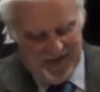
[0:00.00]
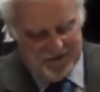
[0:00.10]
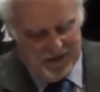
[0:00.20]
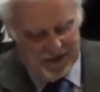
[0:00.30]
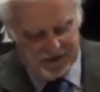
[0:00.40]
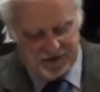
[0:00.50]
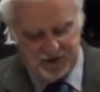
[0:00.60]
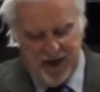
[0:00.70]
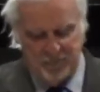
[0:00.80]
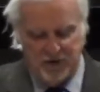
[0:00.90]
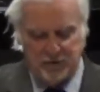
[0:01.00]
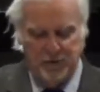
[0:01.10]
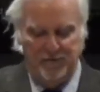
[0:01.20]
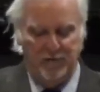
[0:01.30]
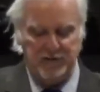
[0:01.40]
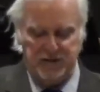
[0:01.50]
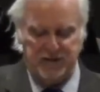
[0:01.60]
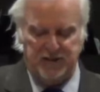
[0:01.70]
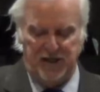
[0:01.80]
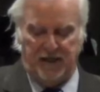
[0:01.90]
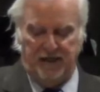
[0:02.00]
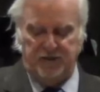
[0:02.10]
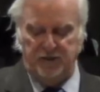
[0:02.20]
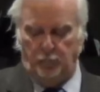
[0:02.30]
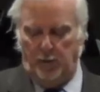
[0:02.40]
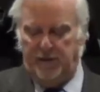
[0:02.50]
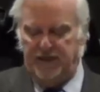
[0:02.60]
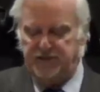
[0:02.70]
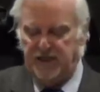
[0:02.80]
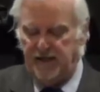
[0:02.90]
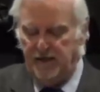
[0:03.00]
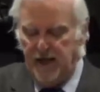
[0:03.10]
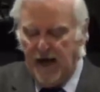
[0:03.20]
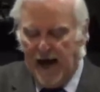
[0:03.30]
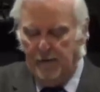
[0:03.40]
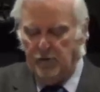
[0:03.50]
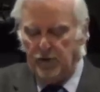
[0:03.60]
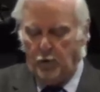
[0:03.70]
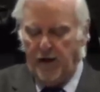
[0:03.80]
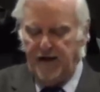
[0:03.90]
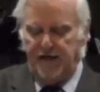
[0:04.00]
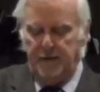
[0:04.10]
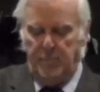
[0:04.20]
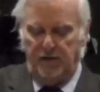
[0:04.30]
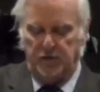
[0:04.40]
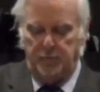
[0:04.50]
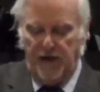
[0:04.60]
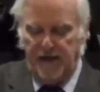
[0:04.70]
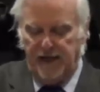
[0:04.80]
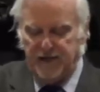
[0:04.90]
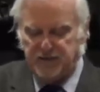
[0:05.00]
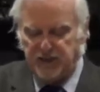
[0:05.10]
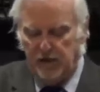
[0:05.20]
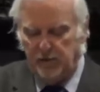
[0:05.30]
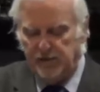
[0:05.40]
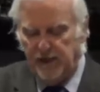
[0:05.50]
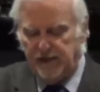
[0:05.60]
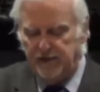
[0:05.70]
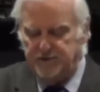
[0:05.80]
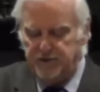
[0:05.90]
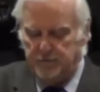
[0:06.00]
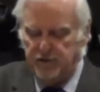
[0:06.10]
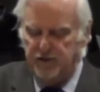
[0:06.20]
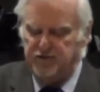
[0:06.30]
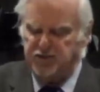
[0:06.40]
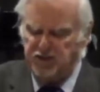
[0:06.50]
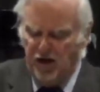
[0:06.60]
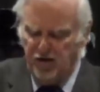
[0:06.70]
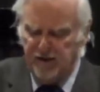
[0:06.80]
Genesis chapter 3, verse 16. Unto the woman he said, I will greatly multiply thy sorrow and thy conception. In sorrow